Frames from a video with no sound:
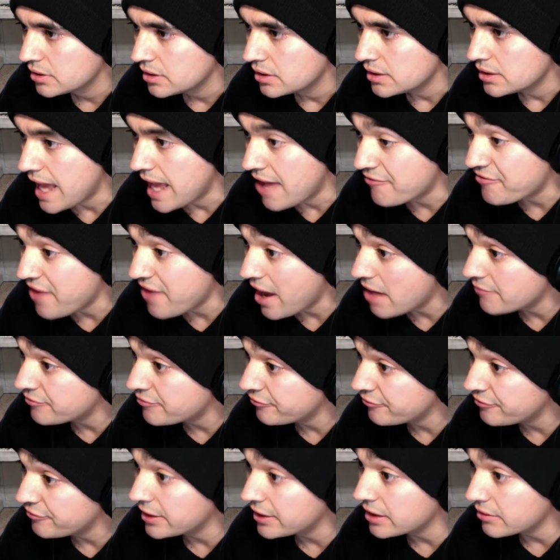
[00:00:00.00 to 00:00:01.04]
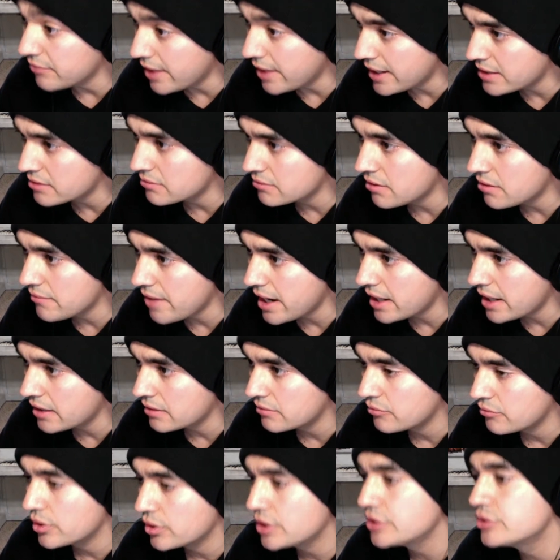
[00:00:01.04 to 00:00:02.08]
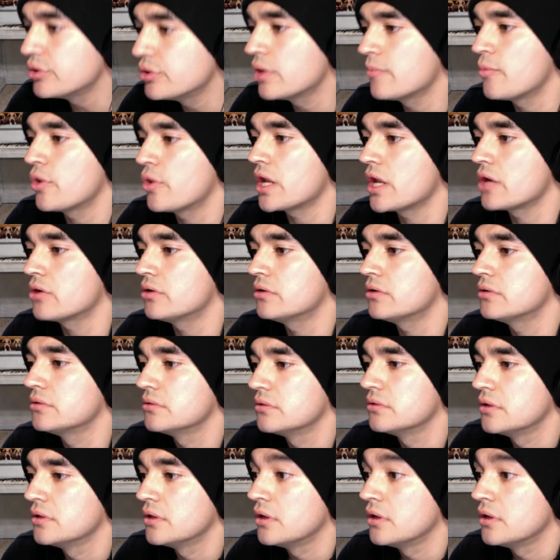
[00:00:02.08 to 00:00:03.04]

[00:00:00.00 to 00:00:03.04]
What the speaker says: Left hand from Figueiredo. All right. What are you doing, Moreno?